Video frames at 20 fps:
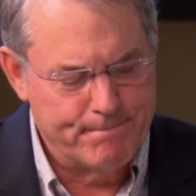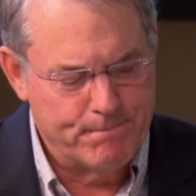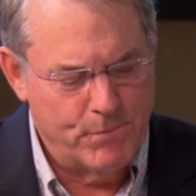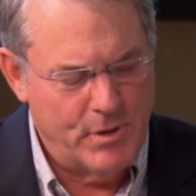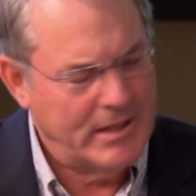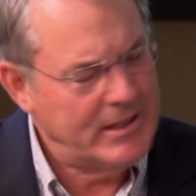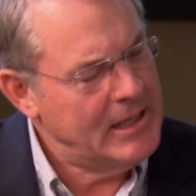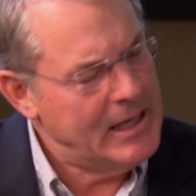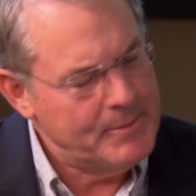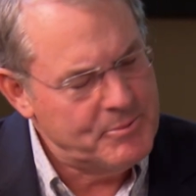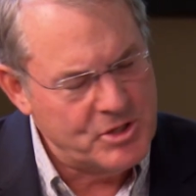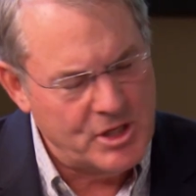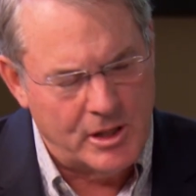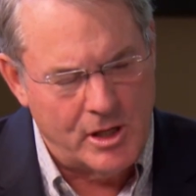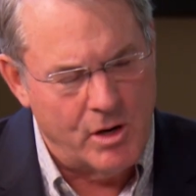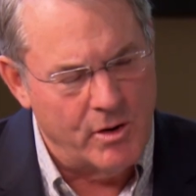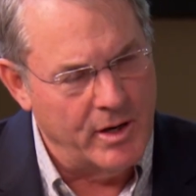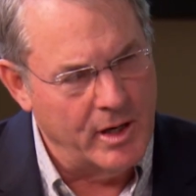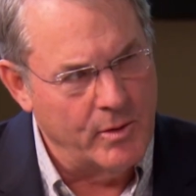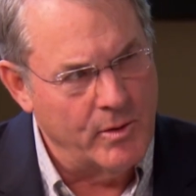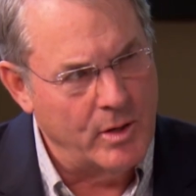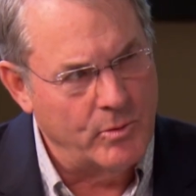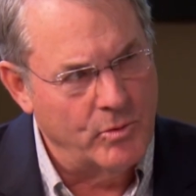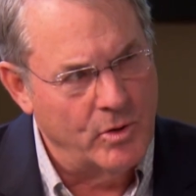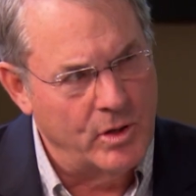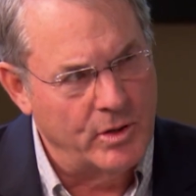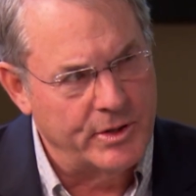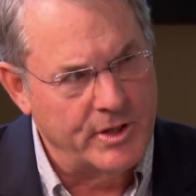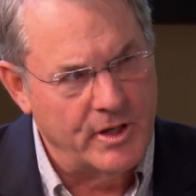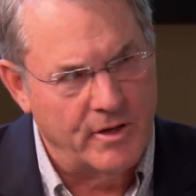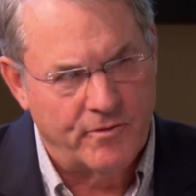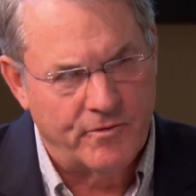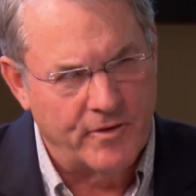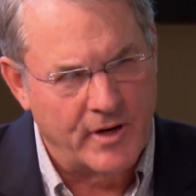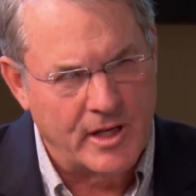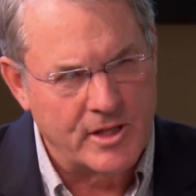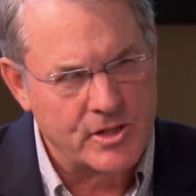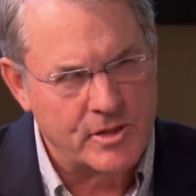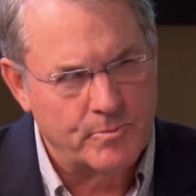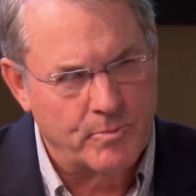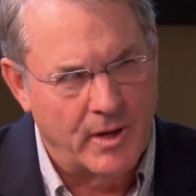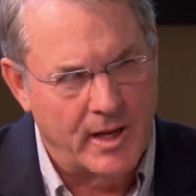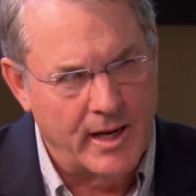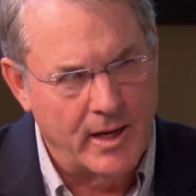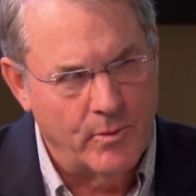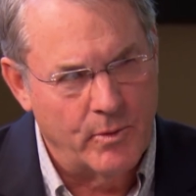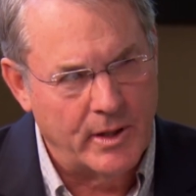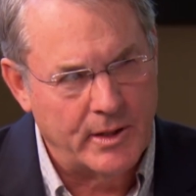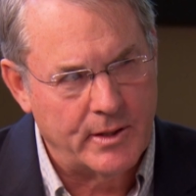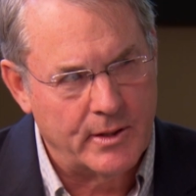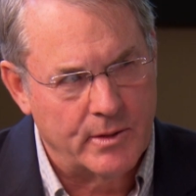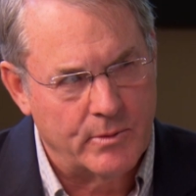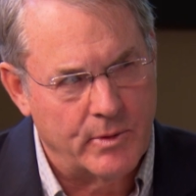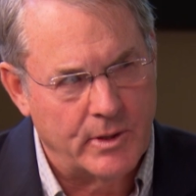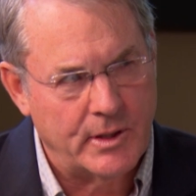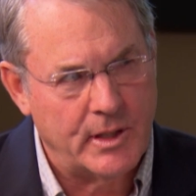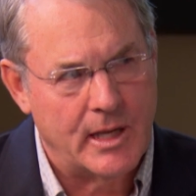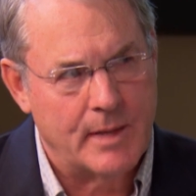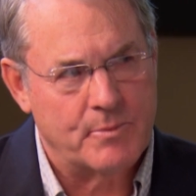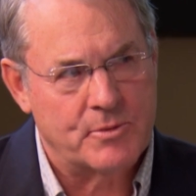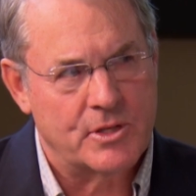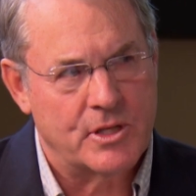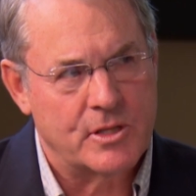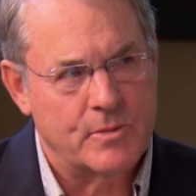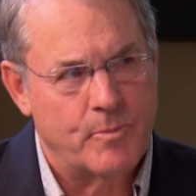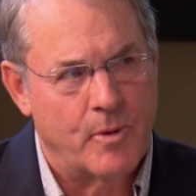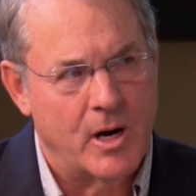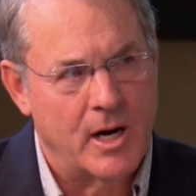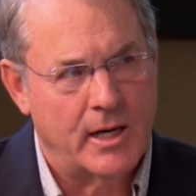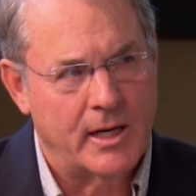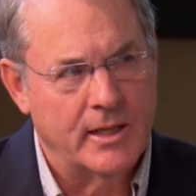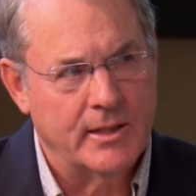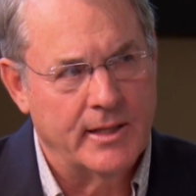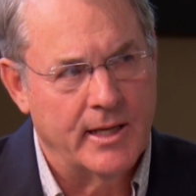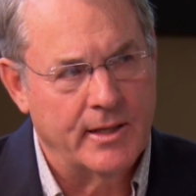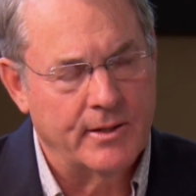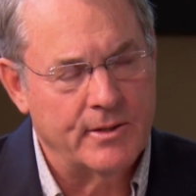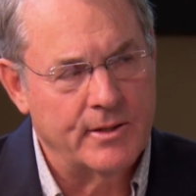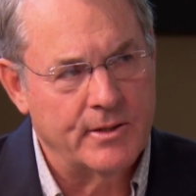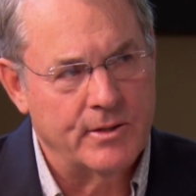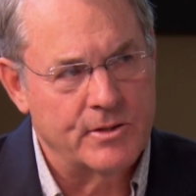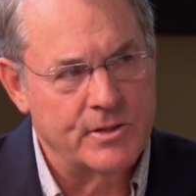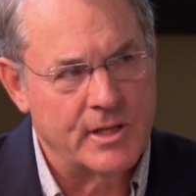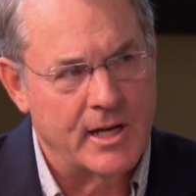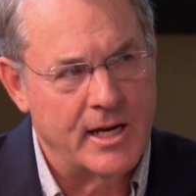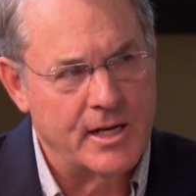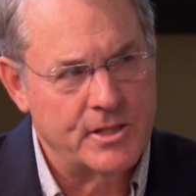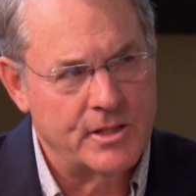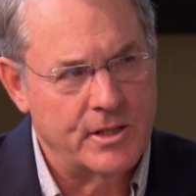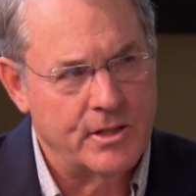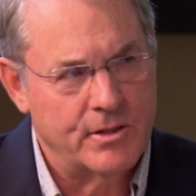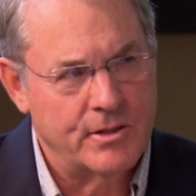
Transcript: what keeps you going? What role do your friends play? What what keeps the spark in the, those eyes of